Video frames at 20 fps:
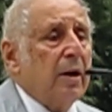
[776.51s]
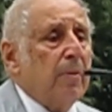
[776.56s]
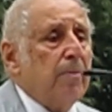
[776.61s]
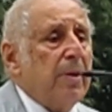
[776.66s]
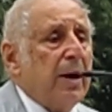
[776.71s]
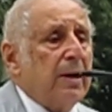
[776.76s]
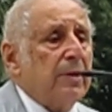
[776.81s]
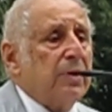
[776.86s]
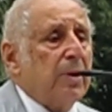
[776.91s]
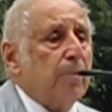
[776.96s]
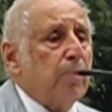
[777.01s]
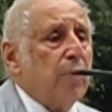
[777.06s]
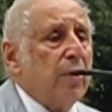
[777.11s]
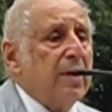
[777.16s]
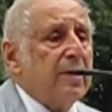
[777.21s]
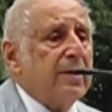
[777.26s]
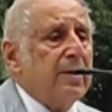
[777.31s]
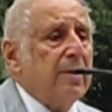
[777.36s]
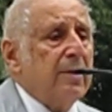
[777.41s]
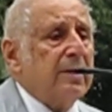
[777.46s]
about the
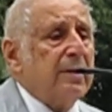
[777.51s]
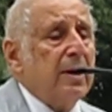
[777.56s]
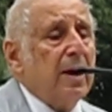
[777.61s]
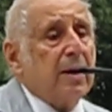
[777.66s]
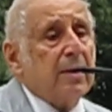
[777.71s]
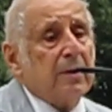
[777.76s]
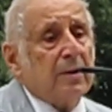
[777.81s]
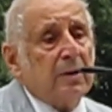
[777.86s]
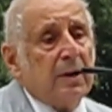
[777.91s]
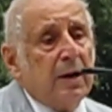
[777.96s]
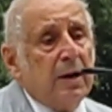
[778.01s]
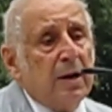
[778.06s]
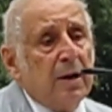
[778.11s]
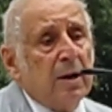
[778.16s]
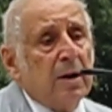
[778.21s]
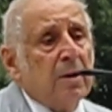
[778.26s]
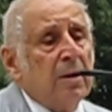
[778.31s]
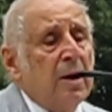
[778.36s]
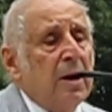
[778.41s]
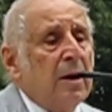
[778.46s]
prisoners, not only
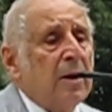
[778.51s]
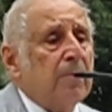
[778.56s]
here,